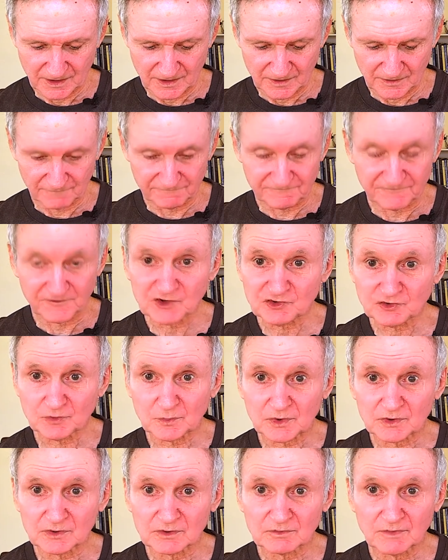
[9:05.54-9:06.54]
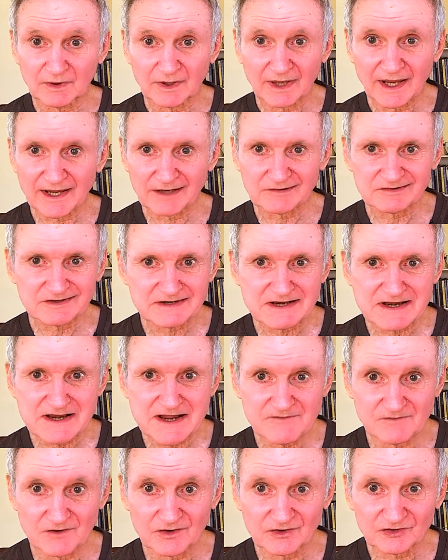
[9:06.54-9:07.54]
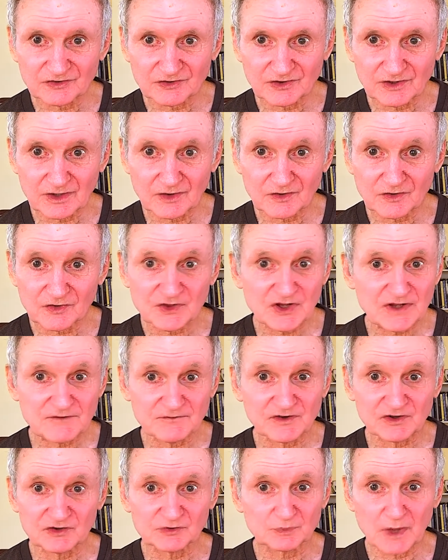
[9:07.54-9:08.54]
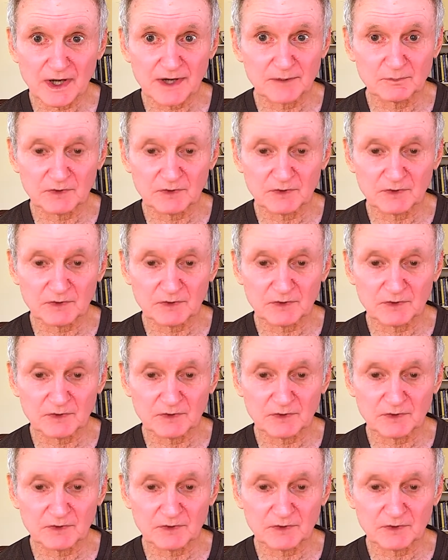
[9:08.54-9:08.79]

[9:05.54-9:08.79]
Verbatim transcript: The fisherman had never seen a theefyspray